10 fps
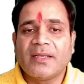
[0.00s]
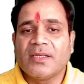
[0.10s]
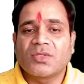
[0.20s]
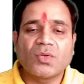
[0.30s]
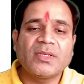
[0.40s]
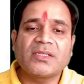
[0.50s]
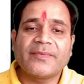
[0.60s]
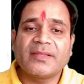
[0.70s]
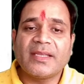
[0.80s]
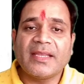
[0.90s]
So this
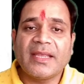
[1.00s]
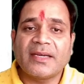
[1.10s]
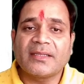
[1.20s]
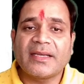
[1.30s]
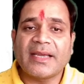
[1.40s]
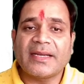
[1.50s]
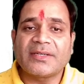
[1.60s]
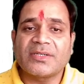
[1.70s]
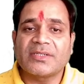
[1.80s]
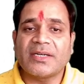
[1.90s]
one thing here, the
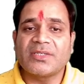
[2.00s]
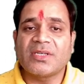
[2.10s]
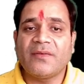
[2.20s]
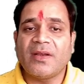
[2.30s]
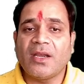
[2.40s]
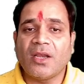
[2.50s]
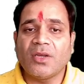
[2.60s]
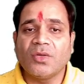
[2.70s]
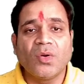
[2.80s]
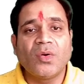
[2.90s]
characters that is given in
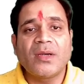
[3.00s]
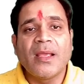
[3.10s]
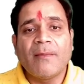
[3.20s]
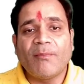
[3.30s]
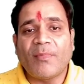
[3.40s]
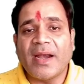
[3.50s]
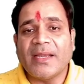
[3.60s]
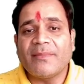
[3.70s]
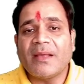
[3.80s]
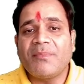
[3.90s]
your
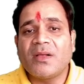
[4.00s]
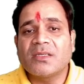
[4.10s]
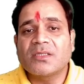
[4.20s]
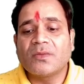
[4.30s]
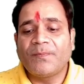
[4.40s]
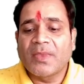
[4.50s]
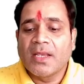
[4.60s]
mind map also.